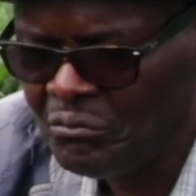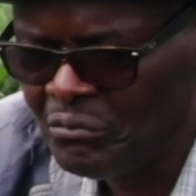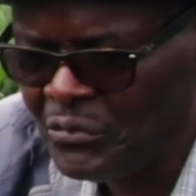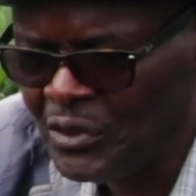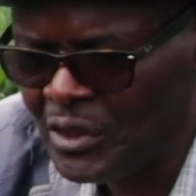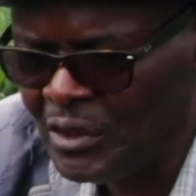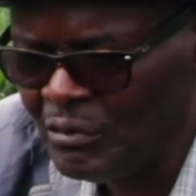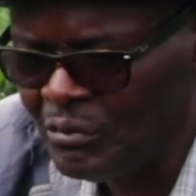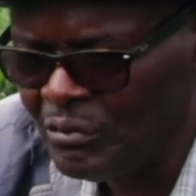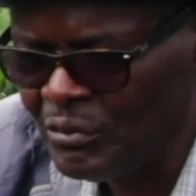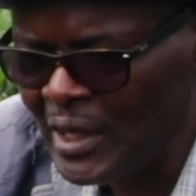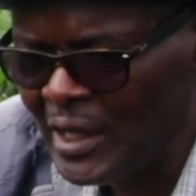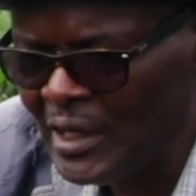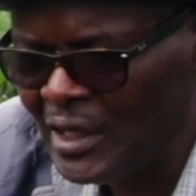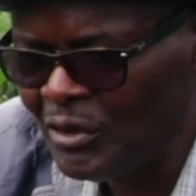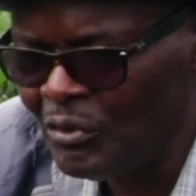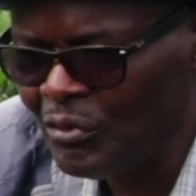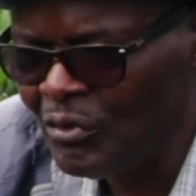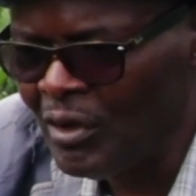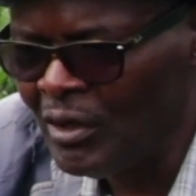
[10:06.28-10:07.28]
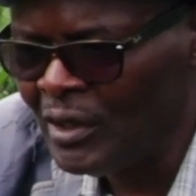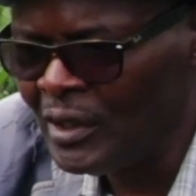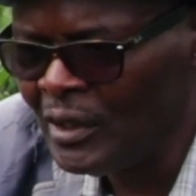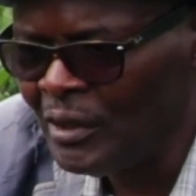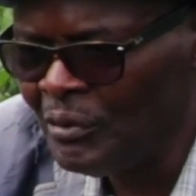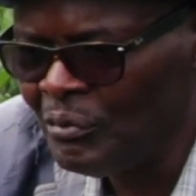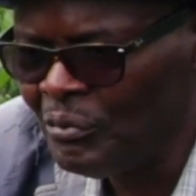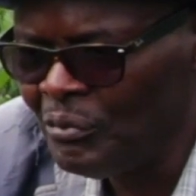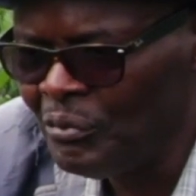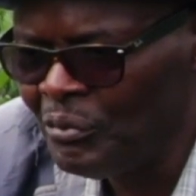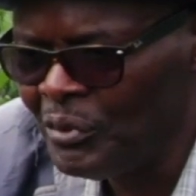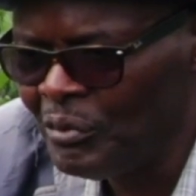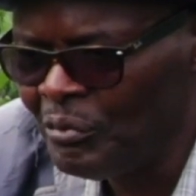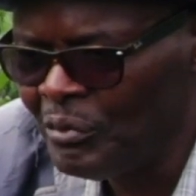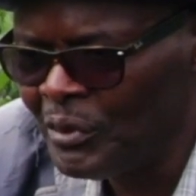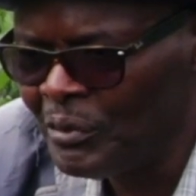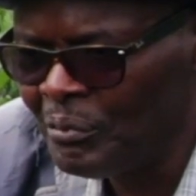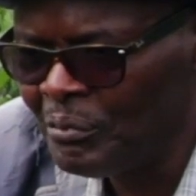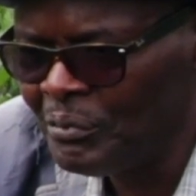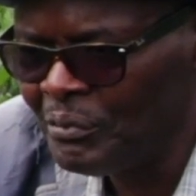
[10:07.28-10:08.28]
rightly or wrongly, we
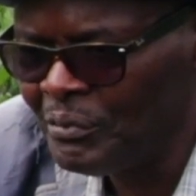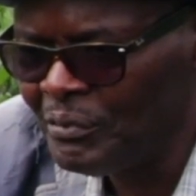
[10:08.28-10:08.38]
were